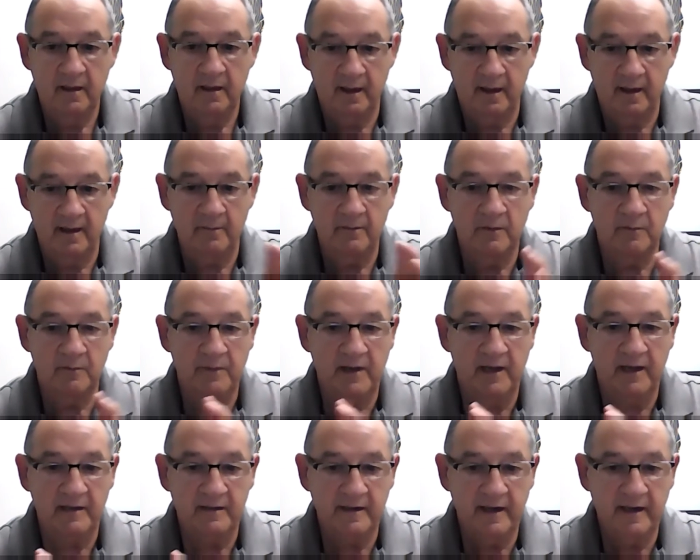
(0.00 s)
I am a
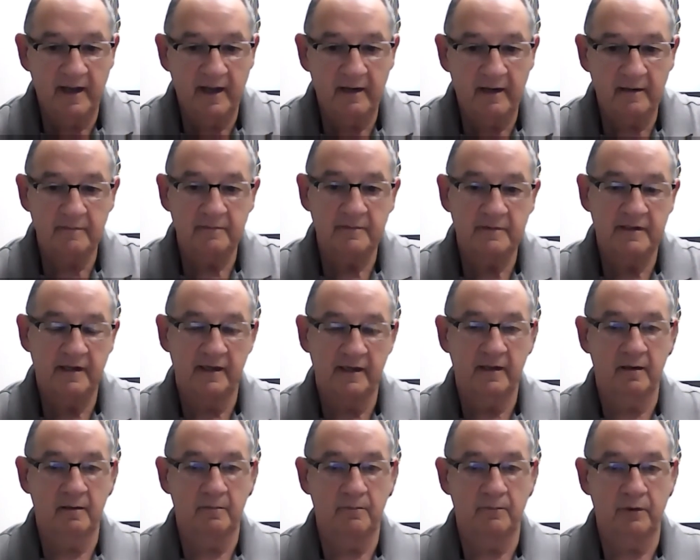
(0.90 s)
bad dad,
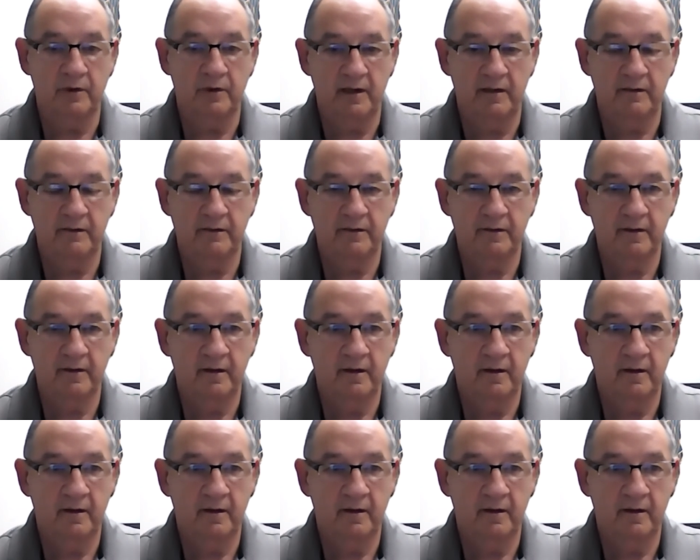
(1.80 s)
taking a breath,